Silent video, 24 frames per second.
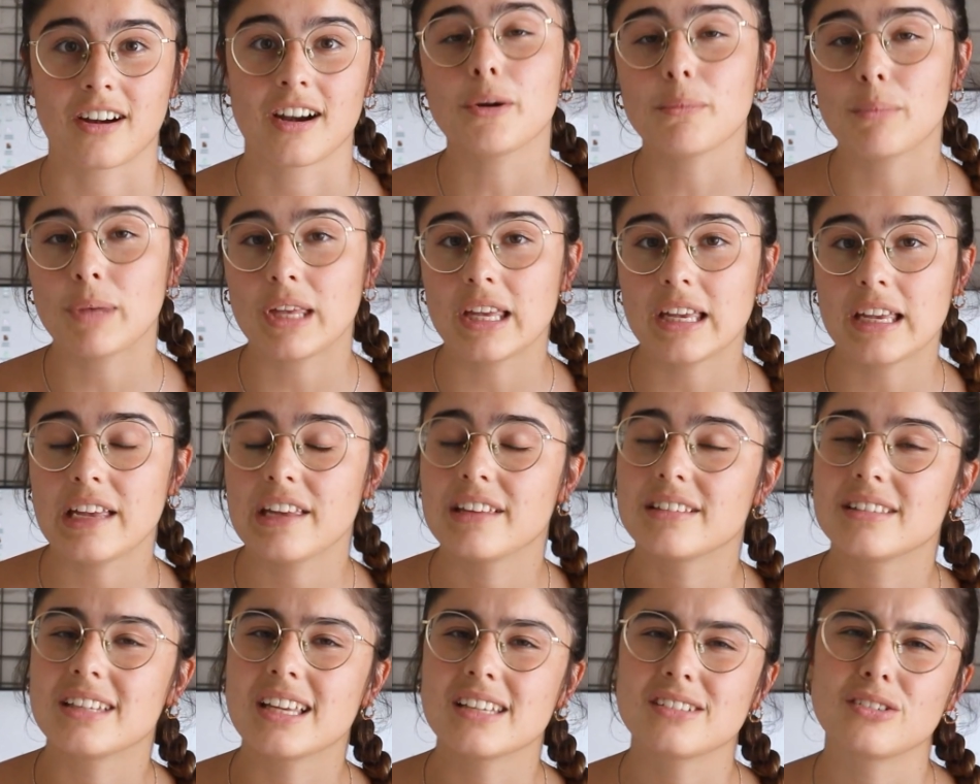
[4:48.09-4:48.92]
For me,
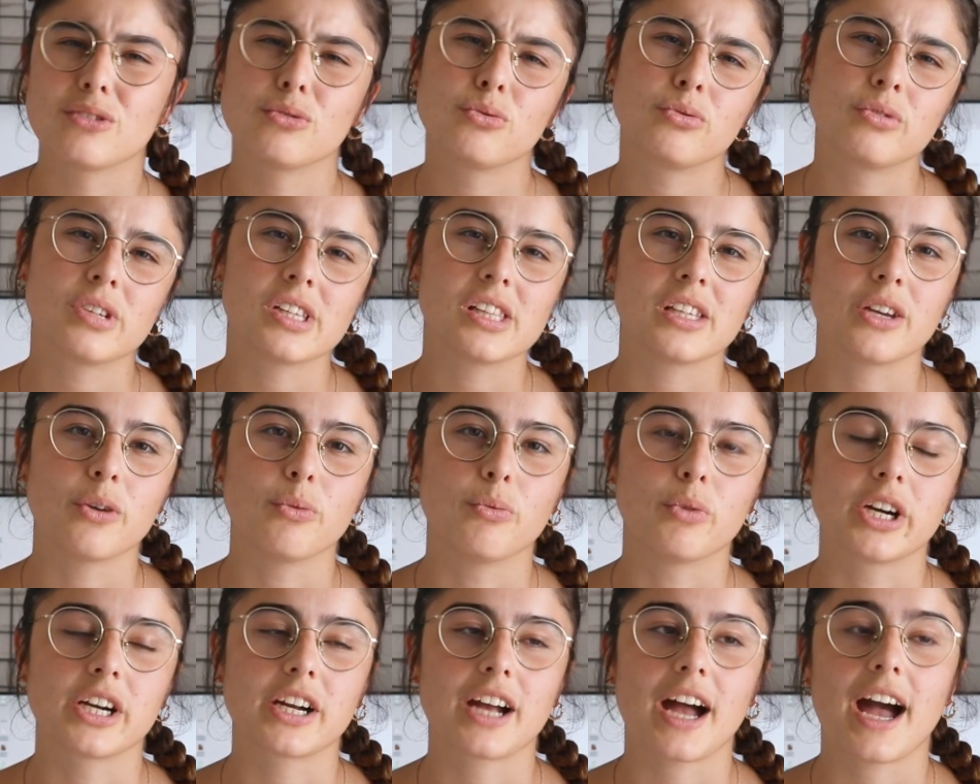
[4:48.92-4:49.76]
it doesn't really
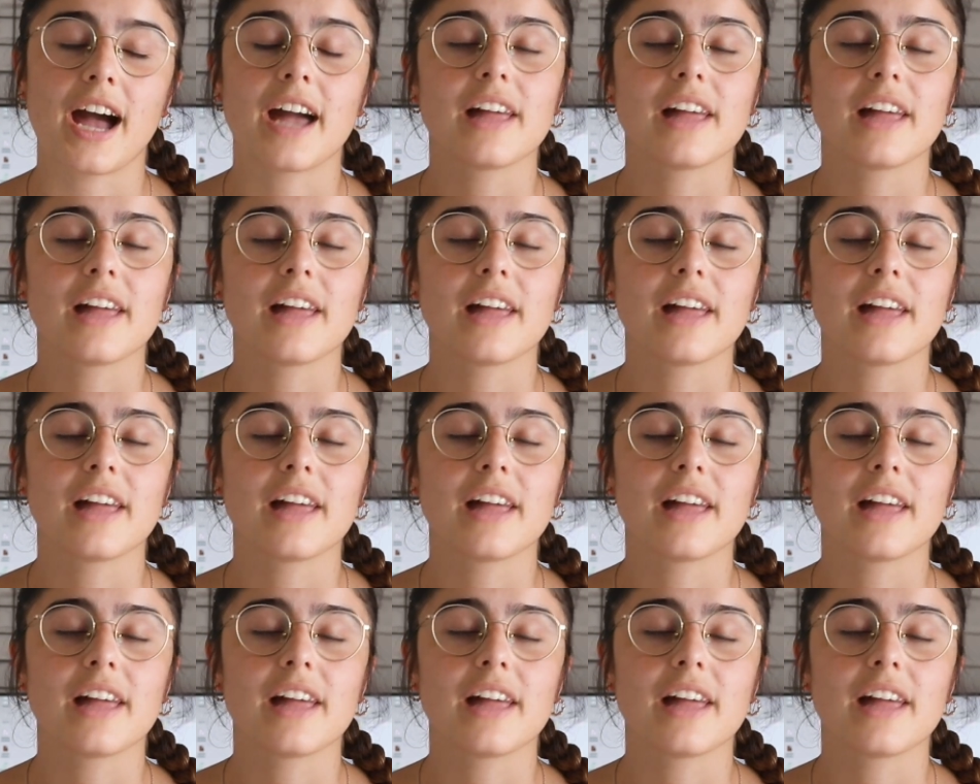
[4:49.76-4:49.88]
work.